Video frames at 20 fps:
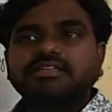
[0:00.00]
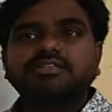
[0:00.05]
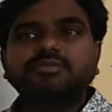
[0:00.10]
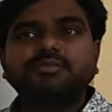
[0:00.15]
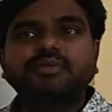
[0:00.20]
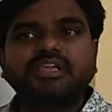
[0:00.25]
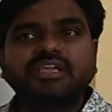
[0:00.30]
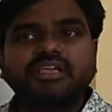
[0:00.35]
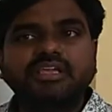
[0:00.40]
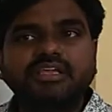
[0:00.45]
to
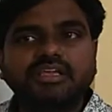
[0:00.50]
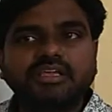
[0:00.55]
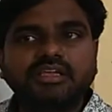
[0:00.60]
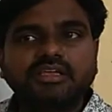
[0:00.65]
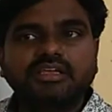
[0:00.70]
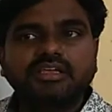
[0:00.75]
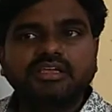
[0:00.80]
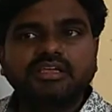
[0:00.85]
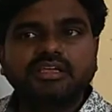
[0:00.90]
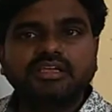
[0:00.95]
be
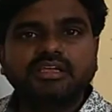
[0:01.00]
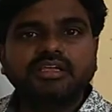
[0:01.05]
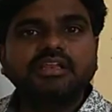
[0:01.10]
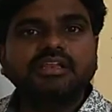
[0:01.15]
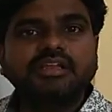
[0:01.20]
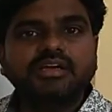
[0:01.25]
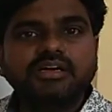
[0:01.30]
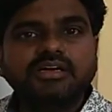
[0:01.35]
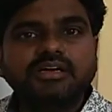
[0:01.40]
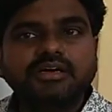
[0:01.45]
in
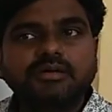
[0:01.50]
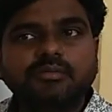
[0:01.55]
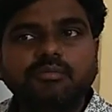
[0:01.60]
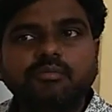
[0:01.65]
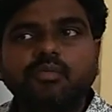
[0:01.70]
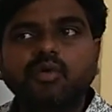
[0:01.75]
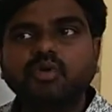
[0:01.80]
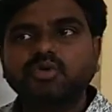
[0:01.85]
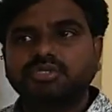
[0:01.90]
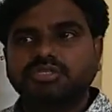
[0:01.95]
a
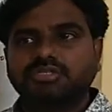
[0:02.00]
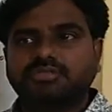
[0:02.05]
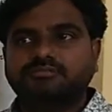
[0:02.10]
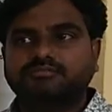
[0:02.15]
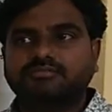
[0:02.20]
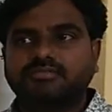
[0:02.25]
motion,